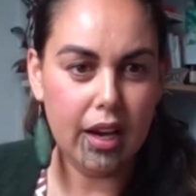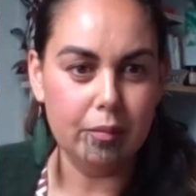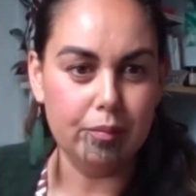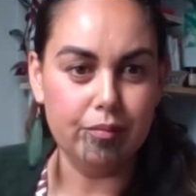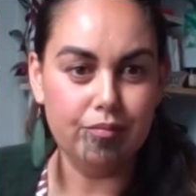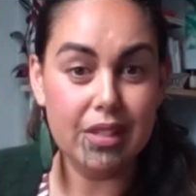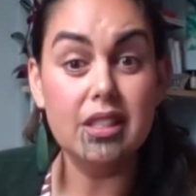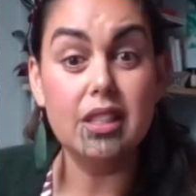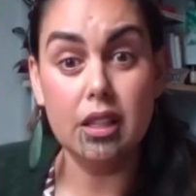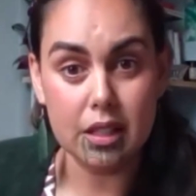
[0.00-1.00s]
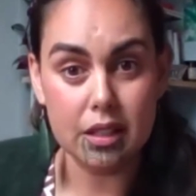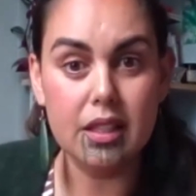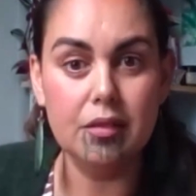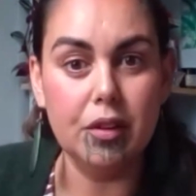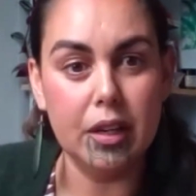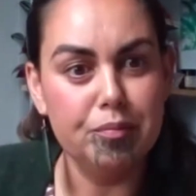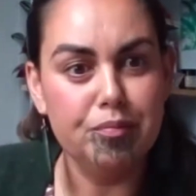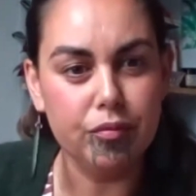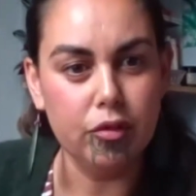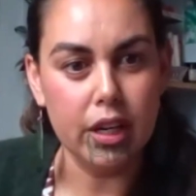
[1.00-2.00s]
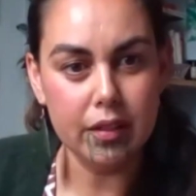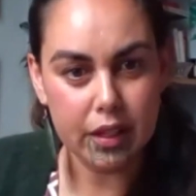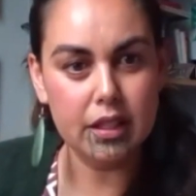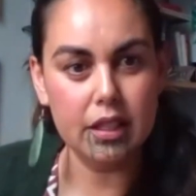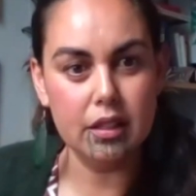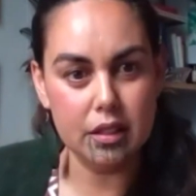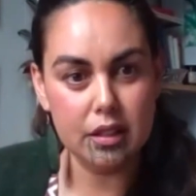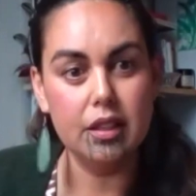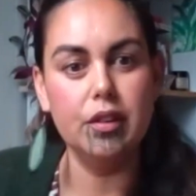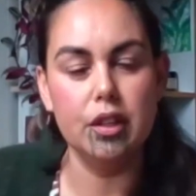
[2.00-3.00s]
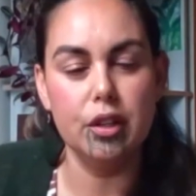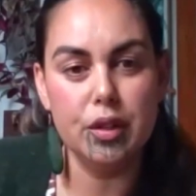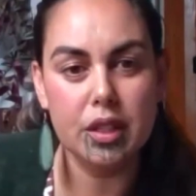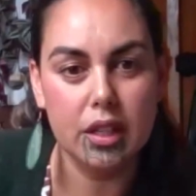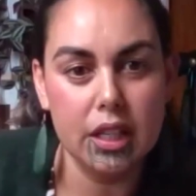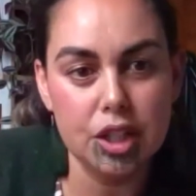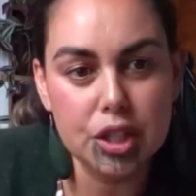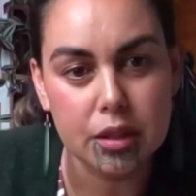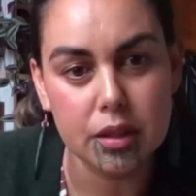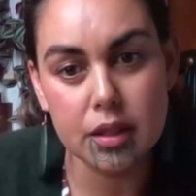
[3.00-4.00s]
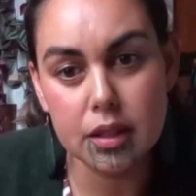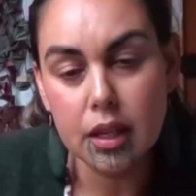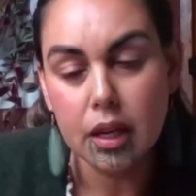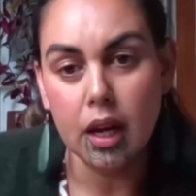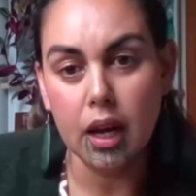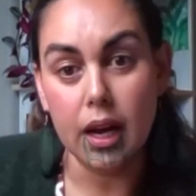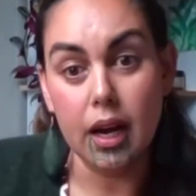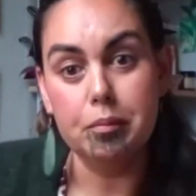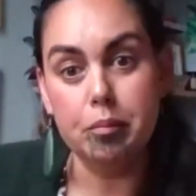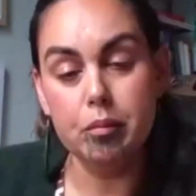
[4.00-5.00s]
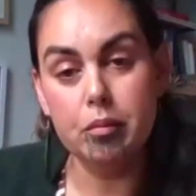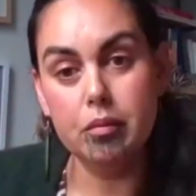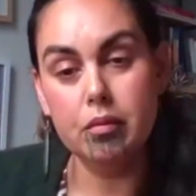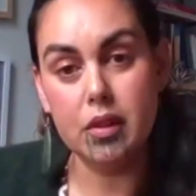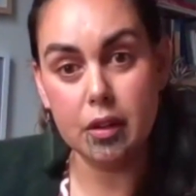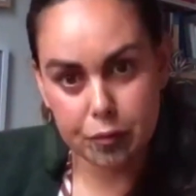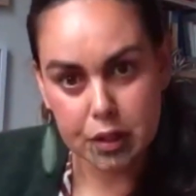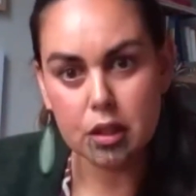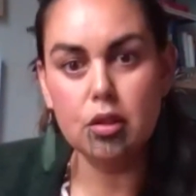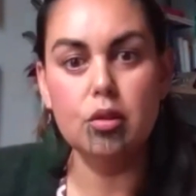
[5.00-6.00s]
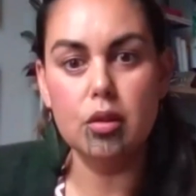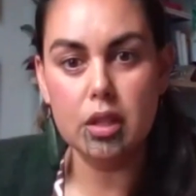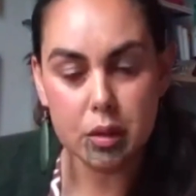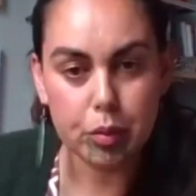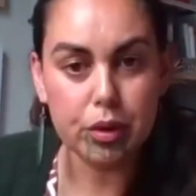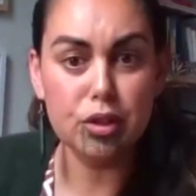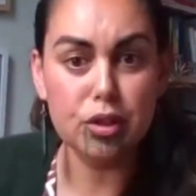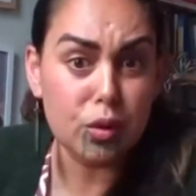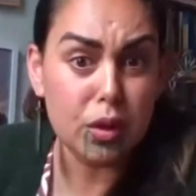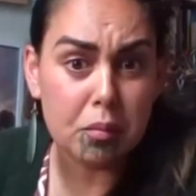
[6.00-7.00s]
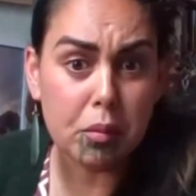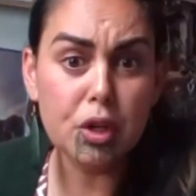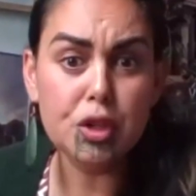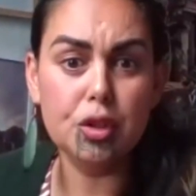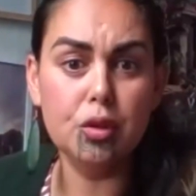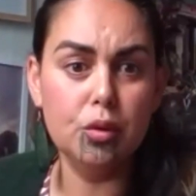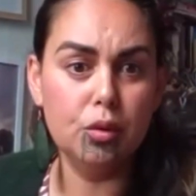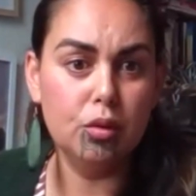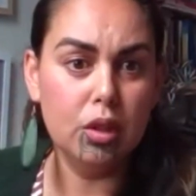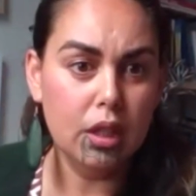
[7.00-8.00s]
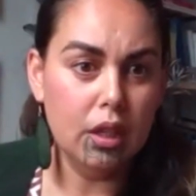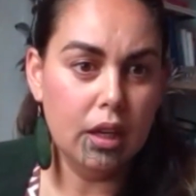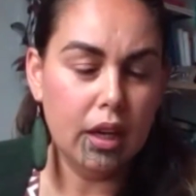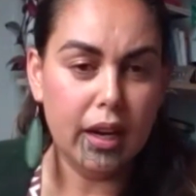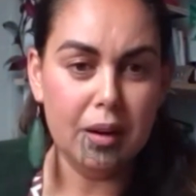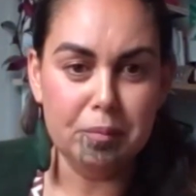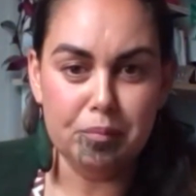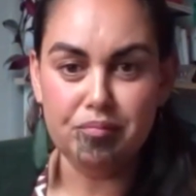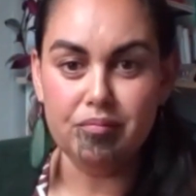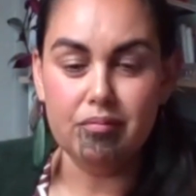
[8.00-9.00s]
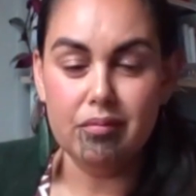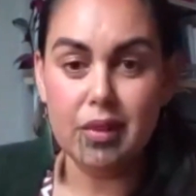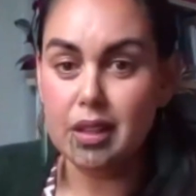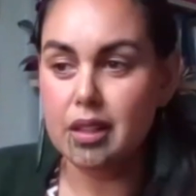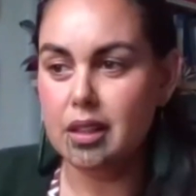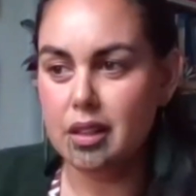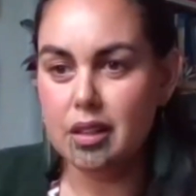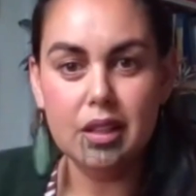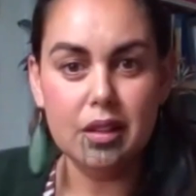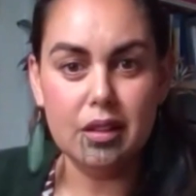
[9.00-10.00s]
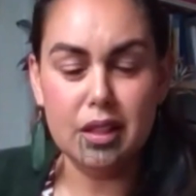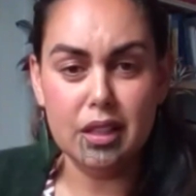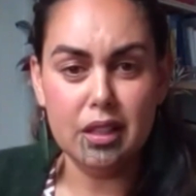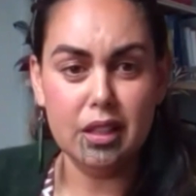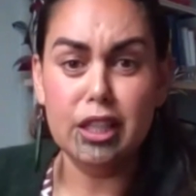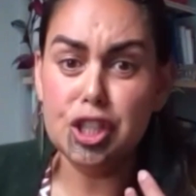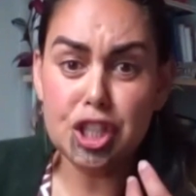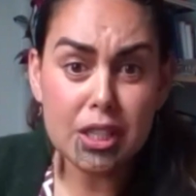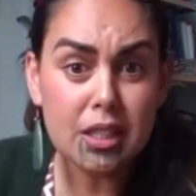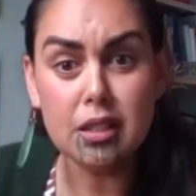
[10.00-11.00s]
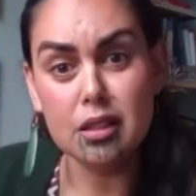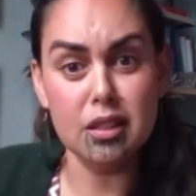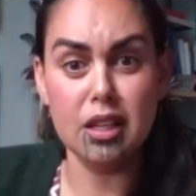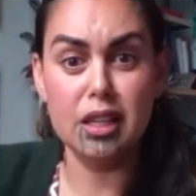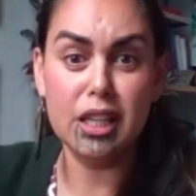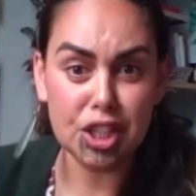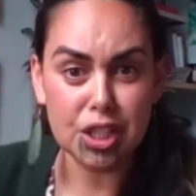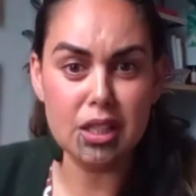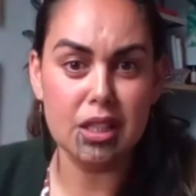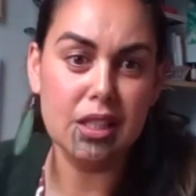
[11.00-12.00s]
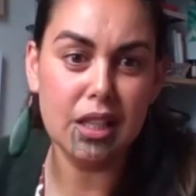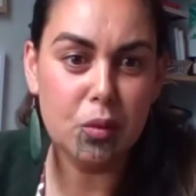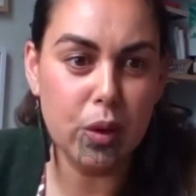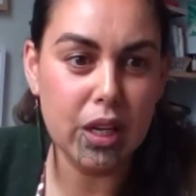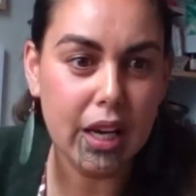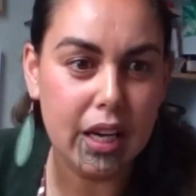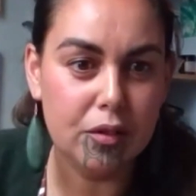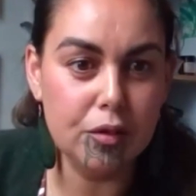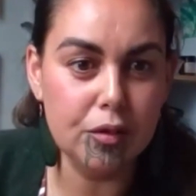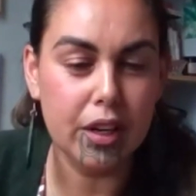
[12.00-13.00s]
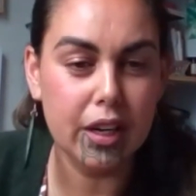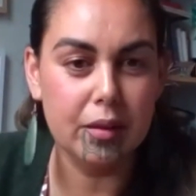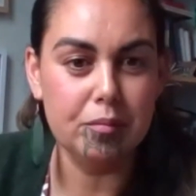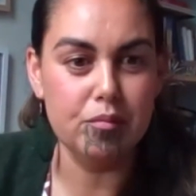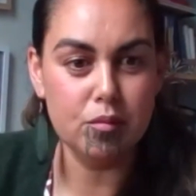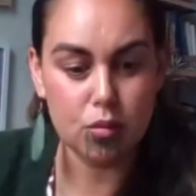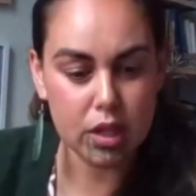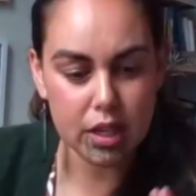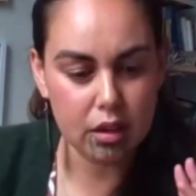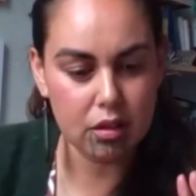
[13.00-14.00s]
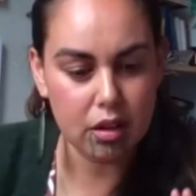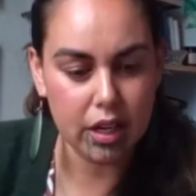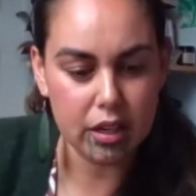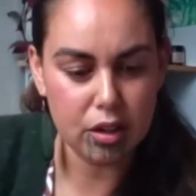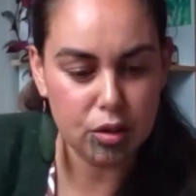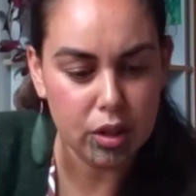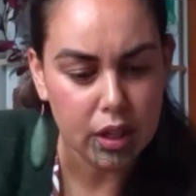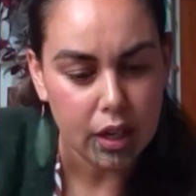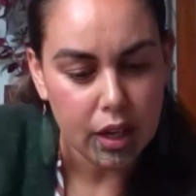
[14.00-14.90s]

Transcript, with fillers: um, seek to sever, right? Mm. They seek to sever those connections, um, mm. the physical, the spiritual, the emotional, um, the the ingested connections that we have um, with our taiao